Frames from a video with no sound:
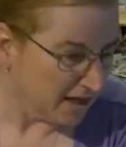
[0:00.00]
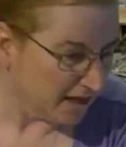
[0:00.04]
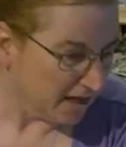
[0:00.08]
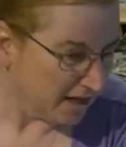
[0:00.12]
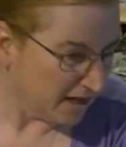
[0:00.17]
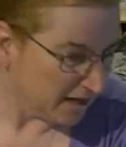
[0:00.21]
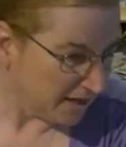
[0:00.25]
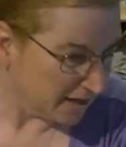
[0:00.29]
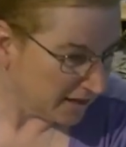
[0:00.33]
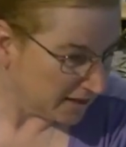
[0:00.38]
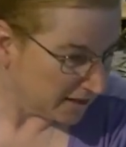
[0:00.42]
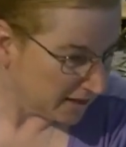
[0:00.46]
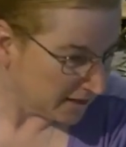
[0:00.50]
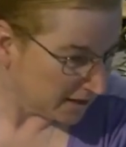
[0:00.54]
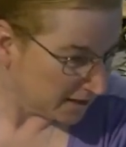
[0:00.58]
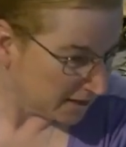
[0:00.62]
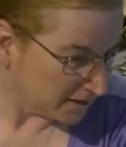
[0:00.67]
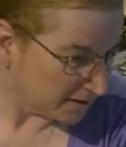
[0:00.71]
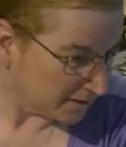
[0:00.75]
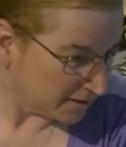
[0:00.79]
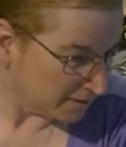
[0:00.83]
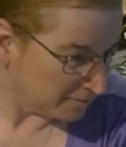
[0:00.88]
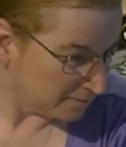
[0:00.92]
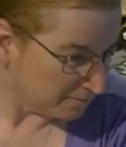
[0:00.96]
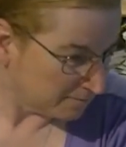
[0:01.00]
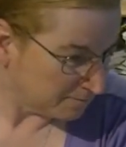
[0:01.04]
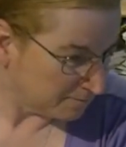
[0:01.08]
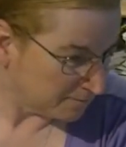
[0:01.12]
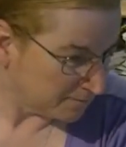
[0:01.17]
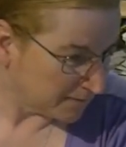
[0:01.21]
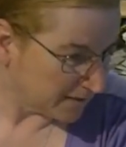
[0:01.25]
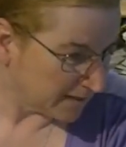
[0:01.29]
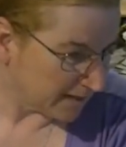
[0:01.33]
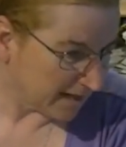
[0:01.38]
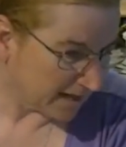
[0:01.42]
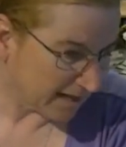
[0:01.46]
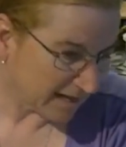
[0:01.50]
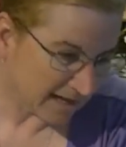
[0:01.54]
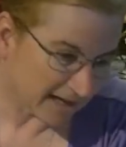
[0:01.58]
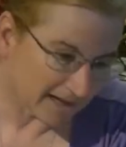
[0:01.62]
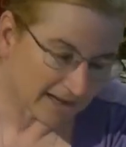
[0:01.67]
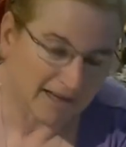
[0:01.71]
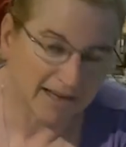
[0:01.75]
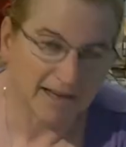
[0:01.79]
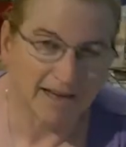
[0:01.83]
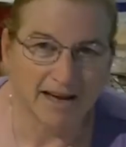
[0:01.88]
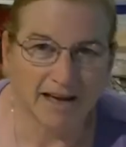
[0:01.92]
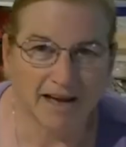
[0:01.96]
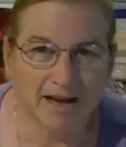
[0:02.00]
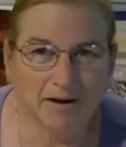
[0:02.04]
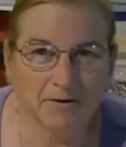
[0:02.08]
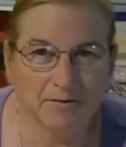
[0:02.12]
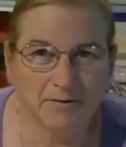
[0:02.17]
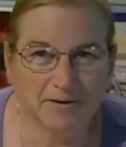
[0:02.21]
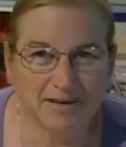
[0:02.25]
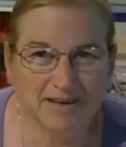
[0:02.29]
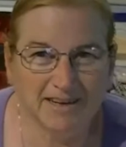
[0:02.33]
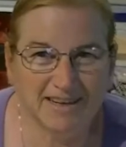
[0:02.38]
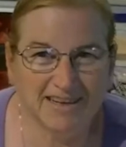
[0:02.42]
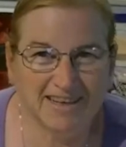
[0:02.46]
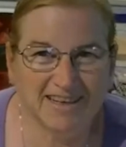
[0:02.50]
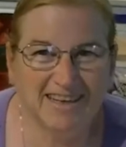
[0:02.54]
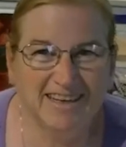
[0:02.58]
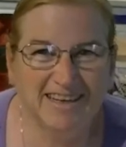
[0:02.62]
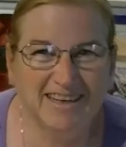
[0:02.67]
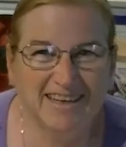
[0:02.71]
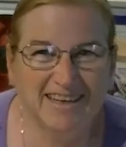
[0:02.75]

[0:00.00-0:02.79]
And yeah, I won.